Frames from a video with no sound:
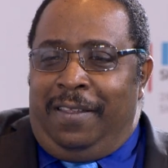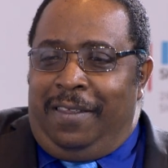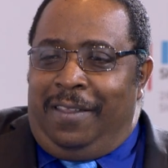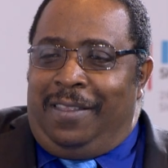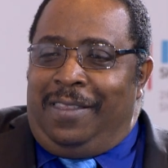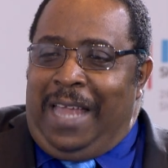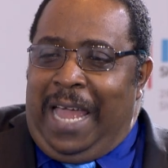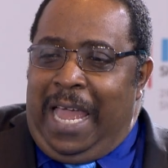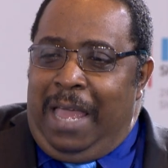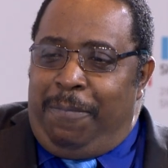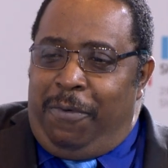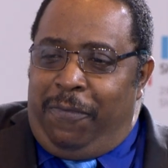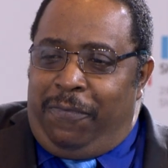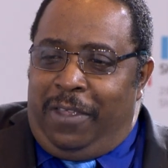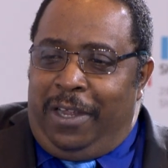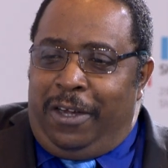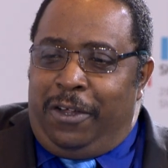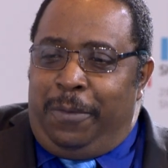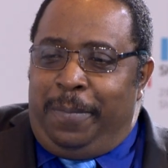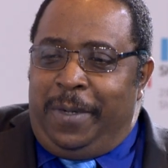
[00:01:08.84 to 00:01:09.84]
the type of
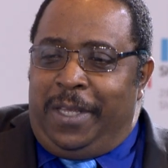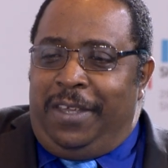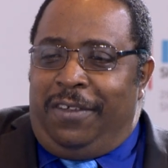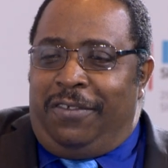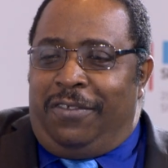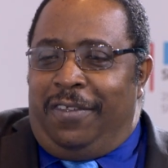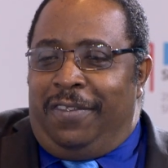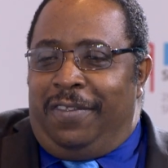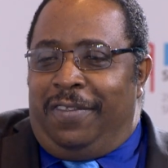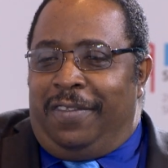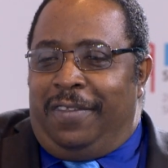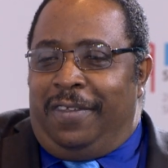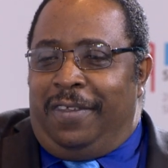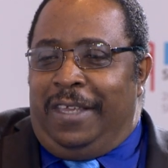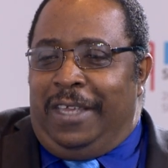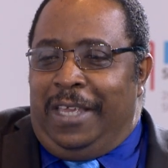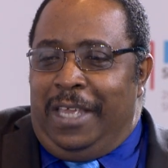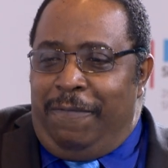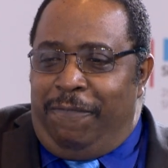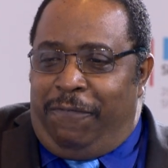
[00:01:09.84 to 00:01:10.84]
telecommunications
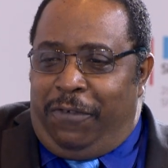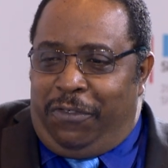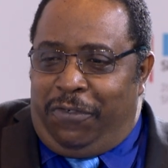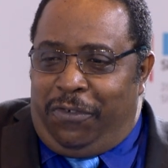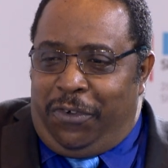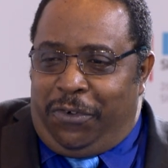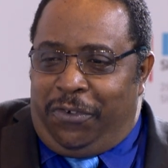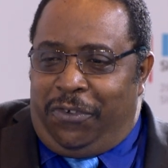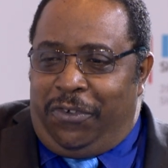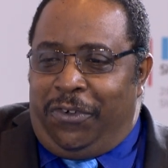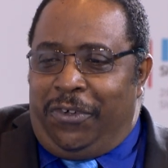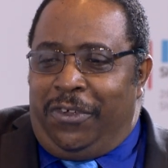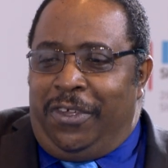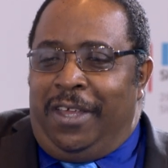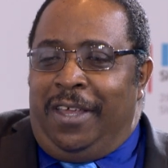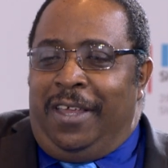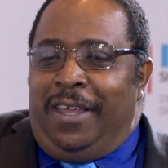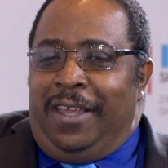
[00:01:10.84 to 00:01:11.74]
infrastructure